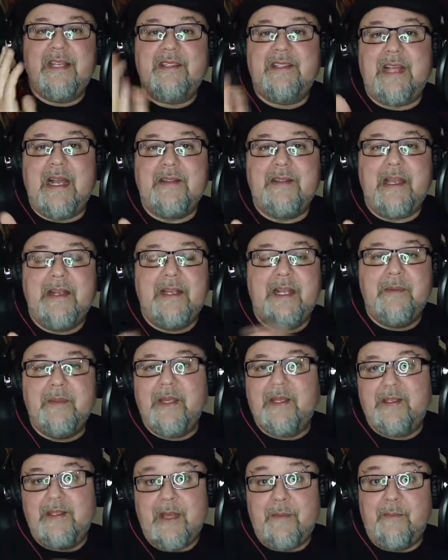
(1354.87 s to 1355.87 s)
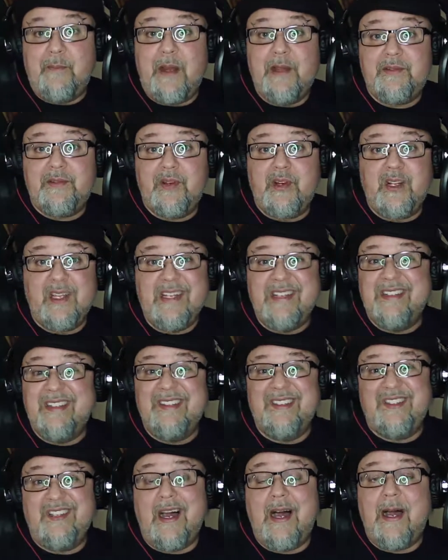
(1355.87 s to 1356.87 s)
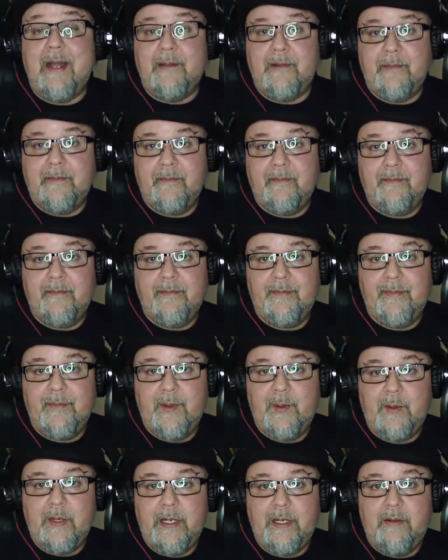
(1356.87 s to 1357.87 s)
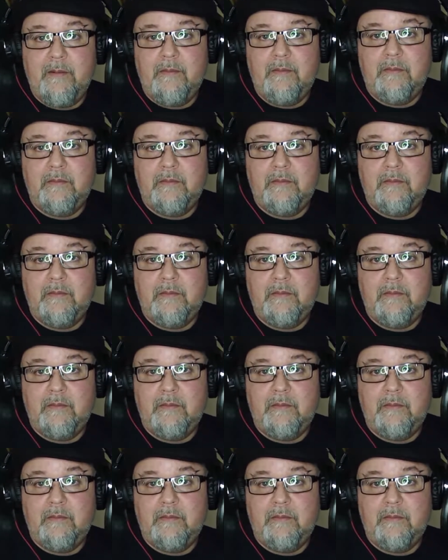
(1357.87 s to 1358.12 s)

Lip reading: got dynamics that monster clay does not, right?